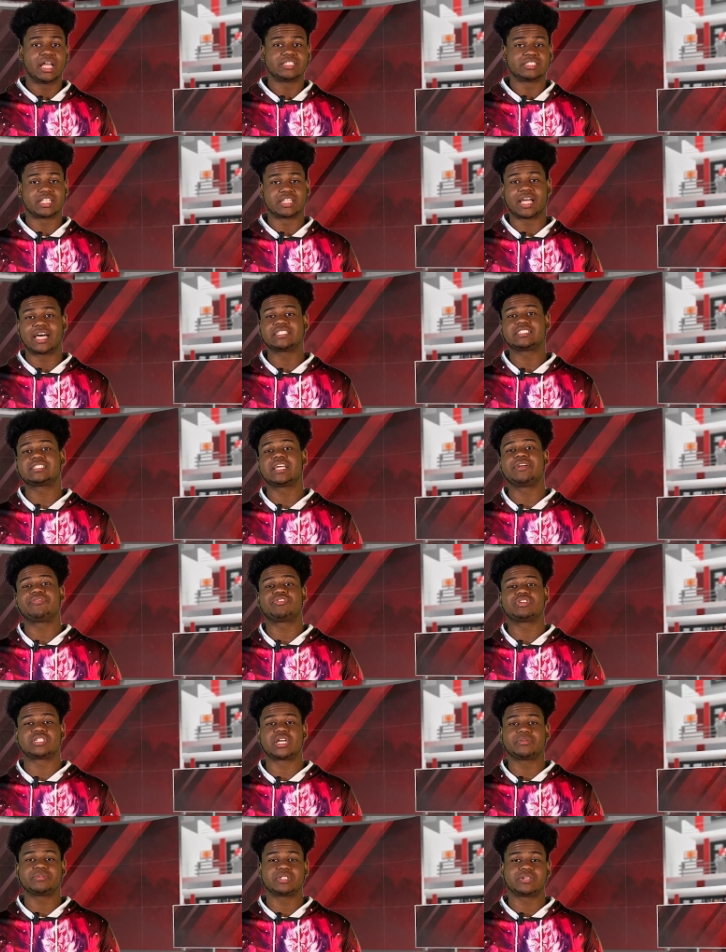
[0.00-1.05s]
The last day for
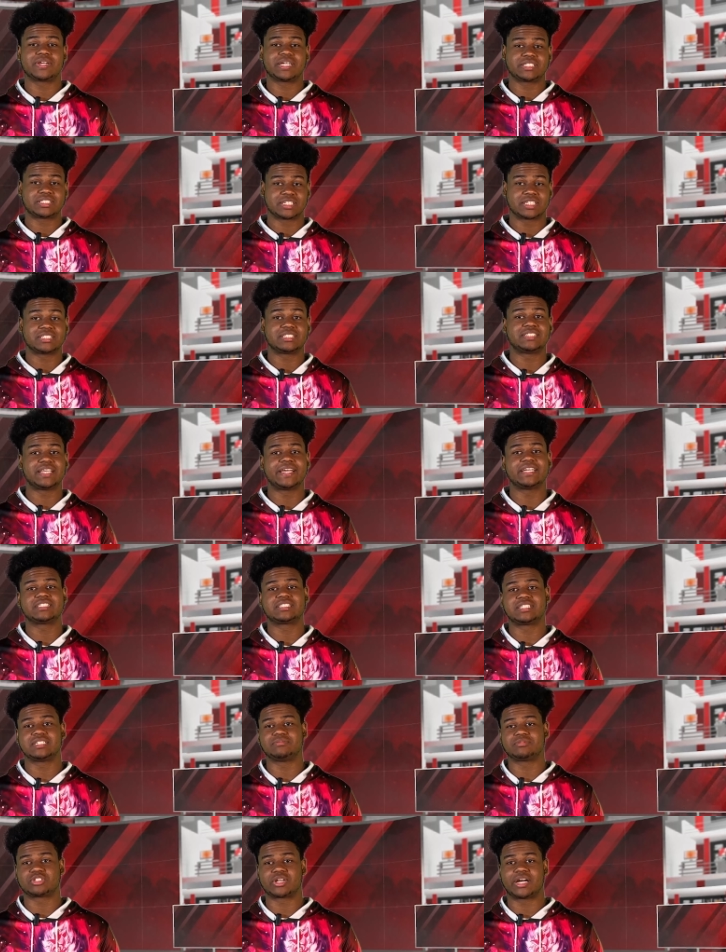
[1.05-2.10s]
WHS dance
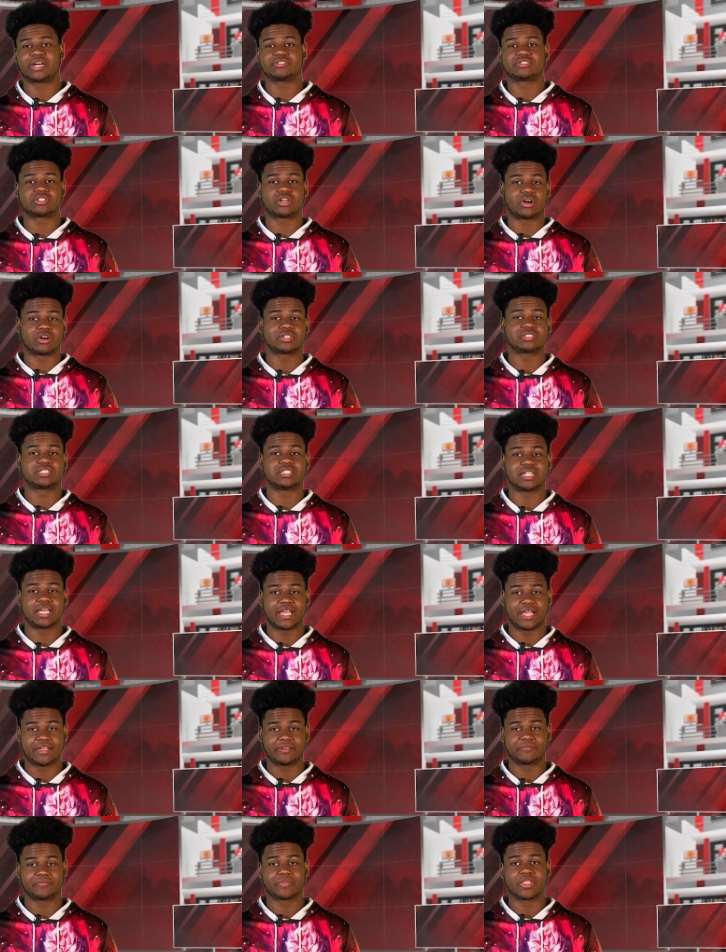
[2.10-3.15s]
team tryouts are
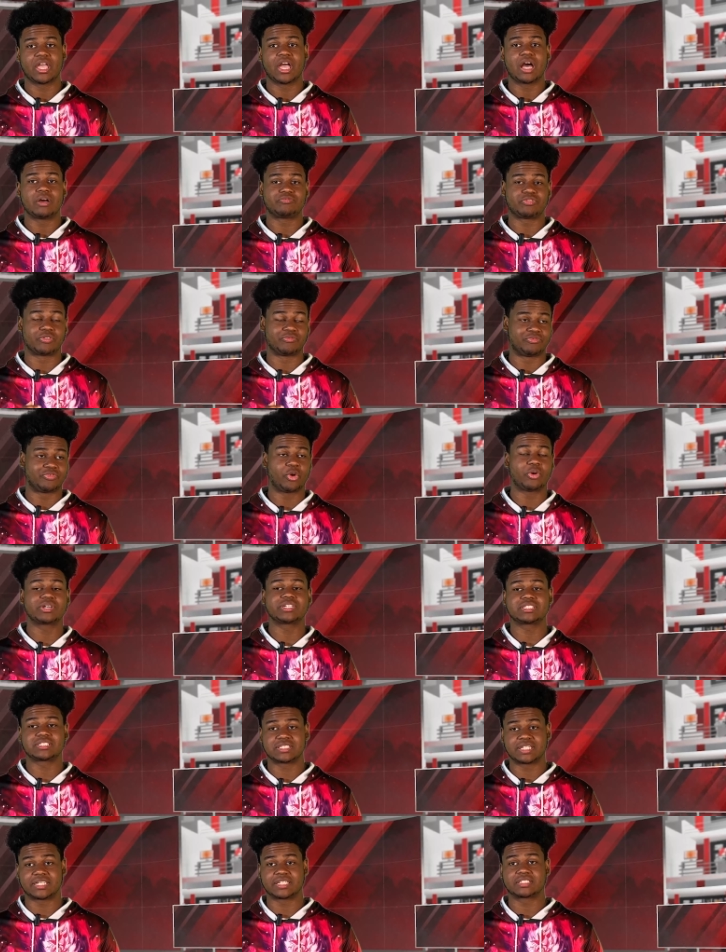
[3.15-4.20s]
today from 4 to
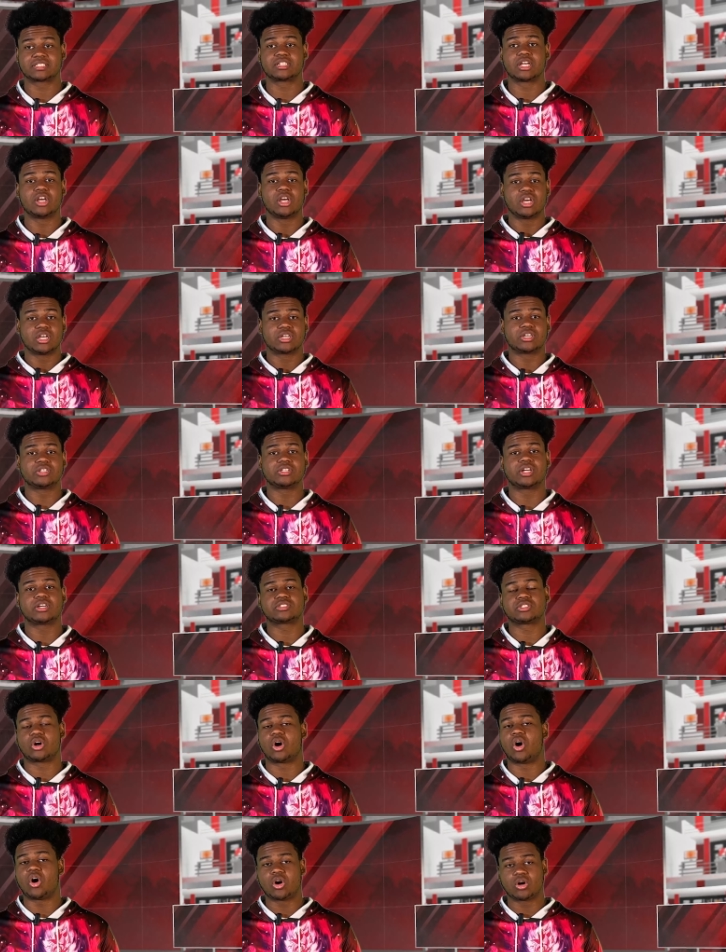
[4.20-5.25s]
6. Good luck
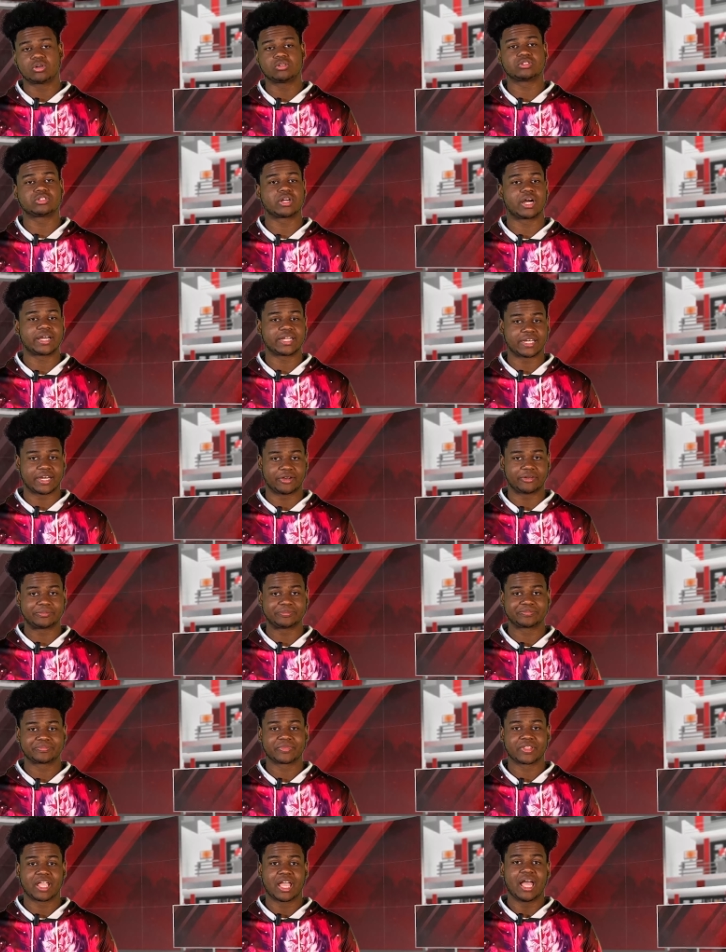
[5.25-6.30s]
to all who tried out.
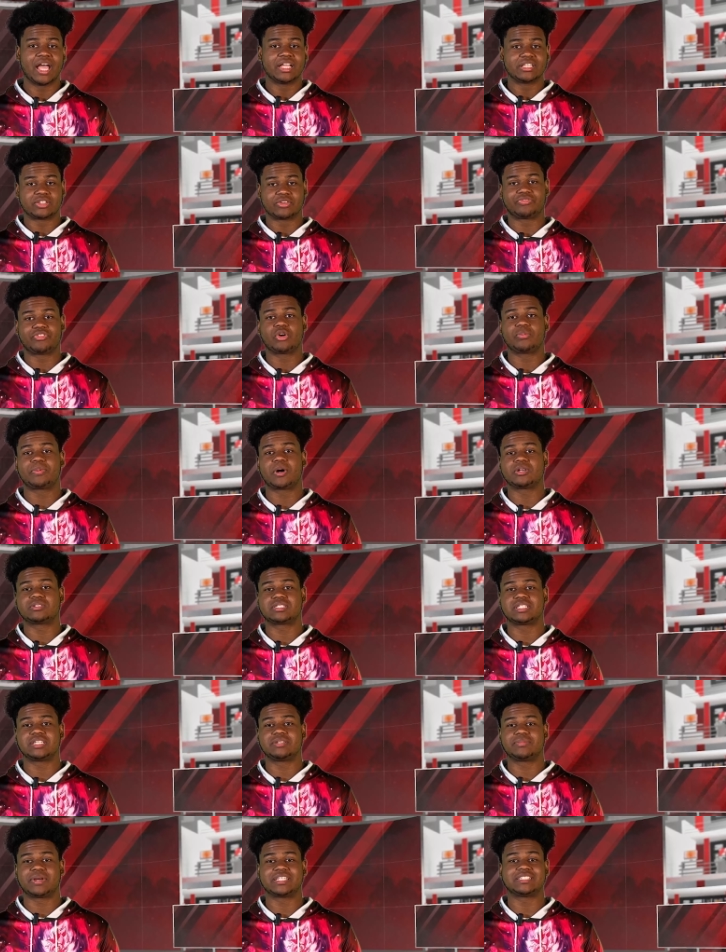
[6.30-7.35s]
The football
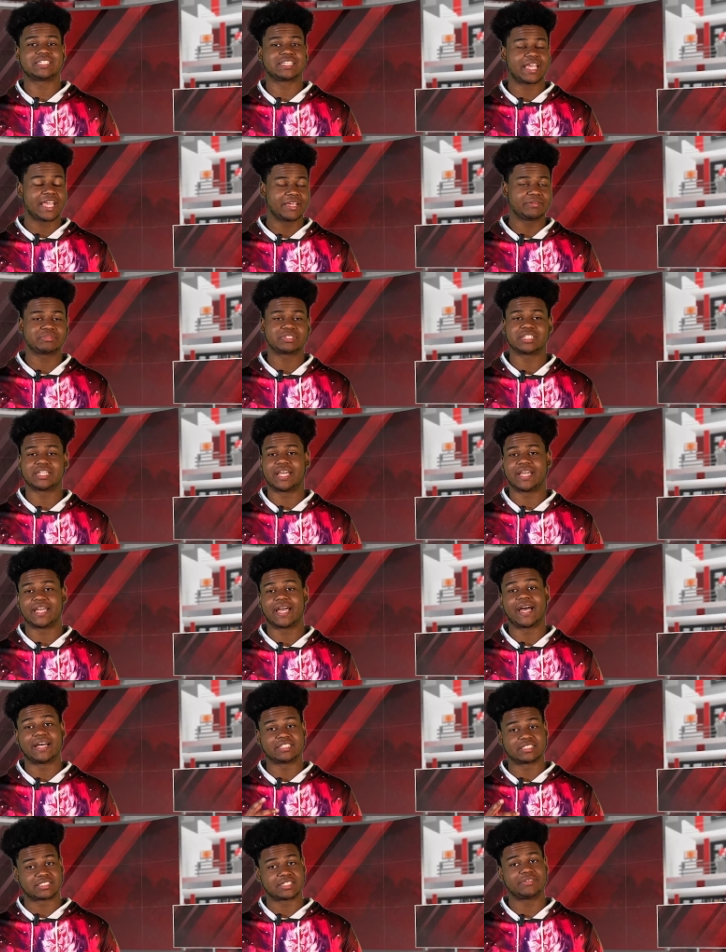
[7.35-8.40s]
team has a game today
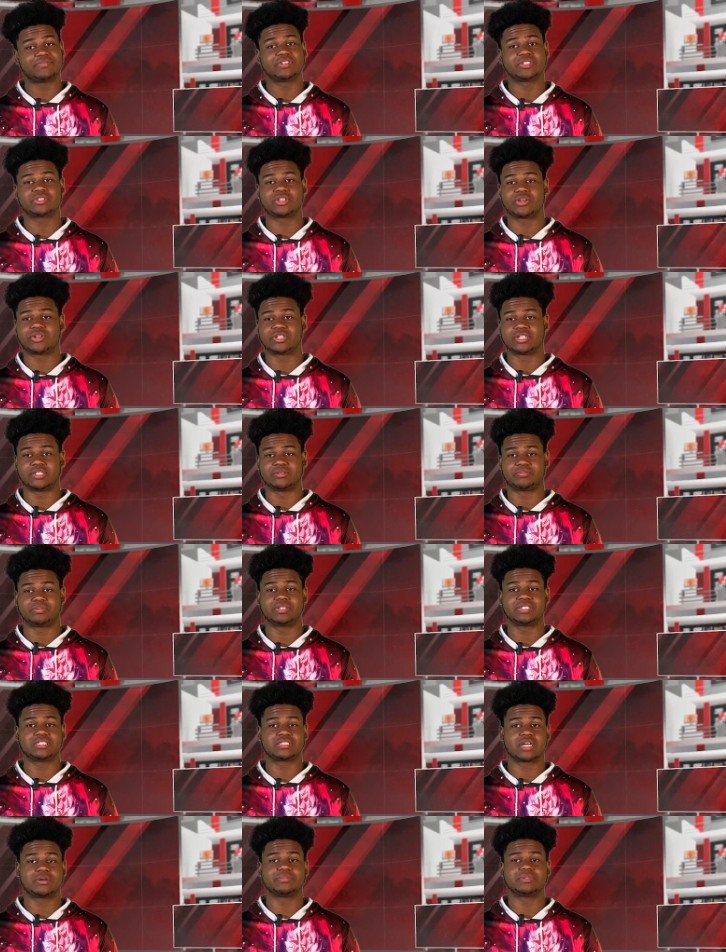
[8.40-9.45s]
at 7.30.
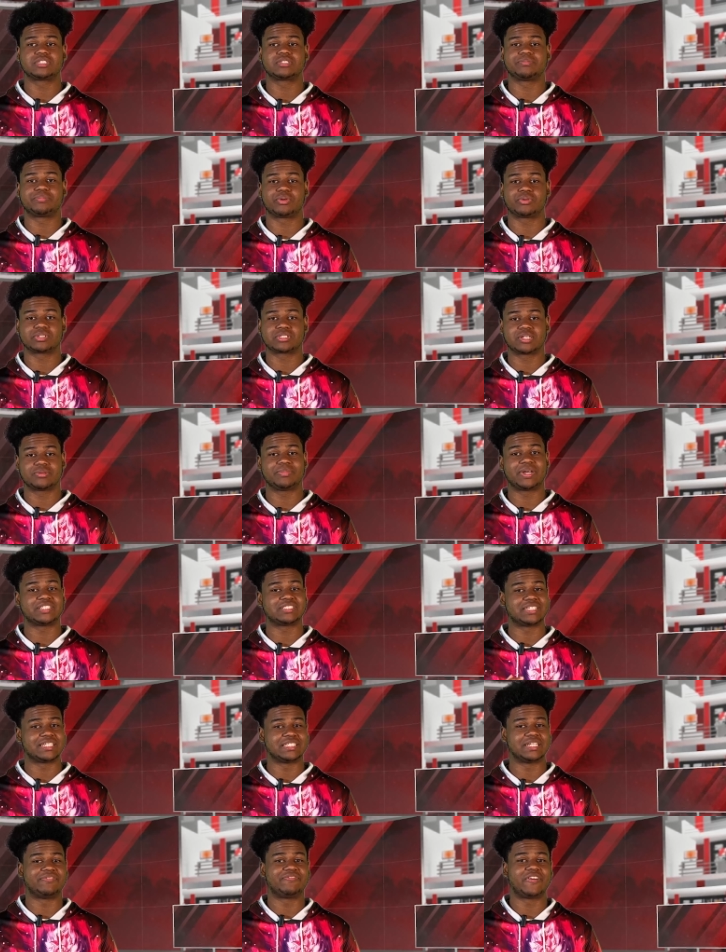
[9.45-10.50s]
Please come and support them as
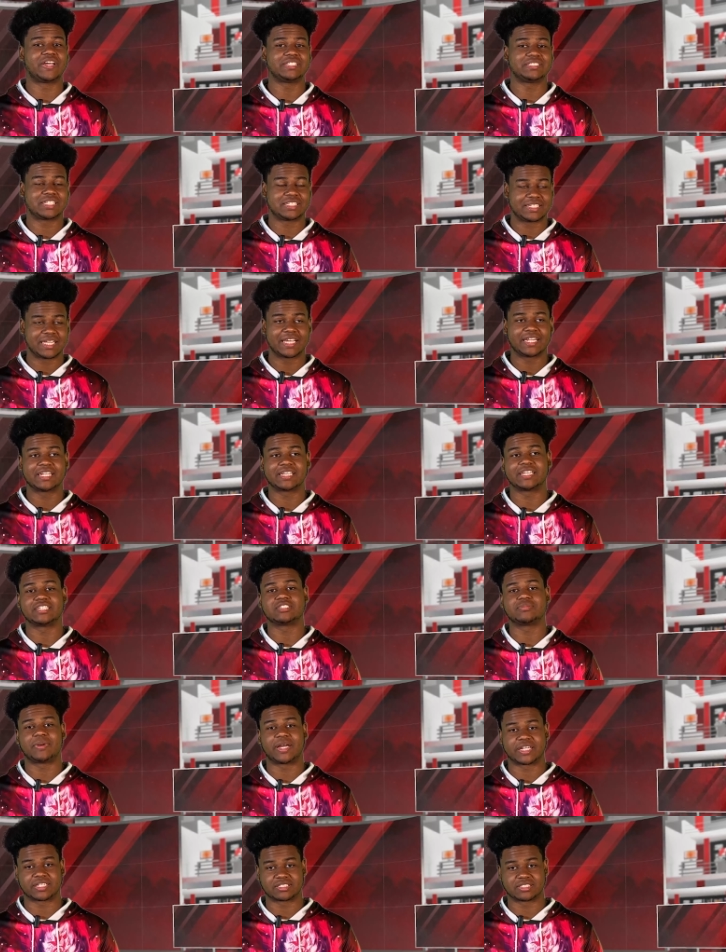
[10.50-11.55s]
they defend the den against
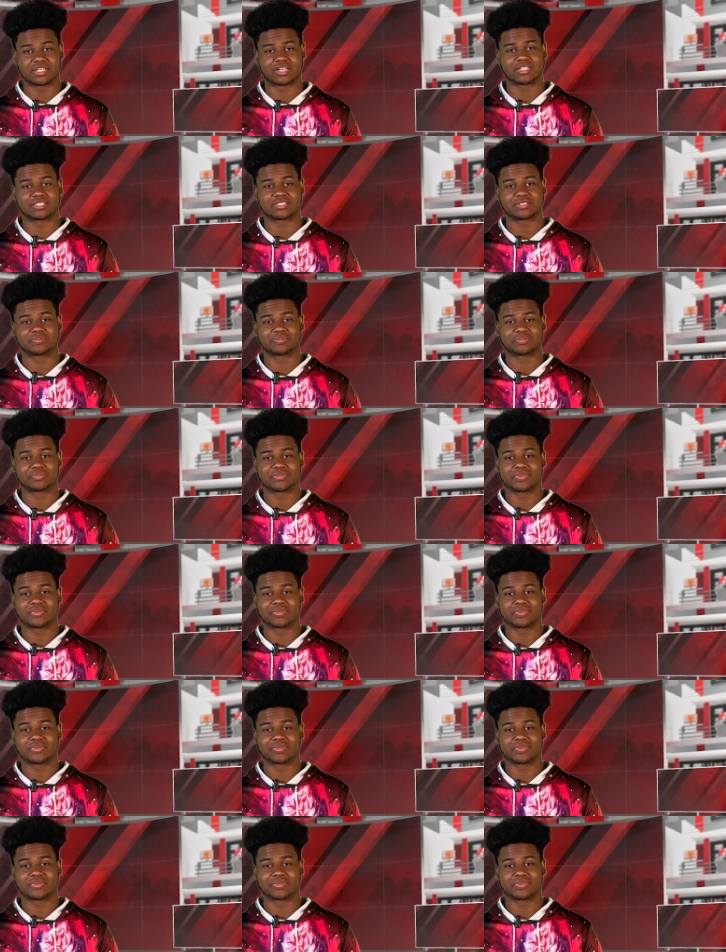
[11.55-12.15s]
McIntosh.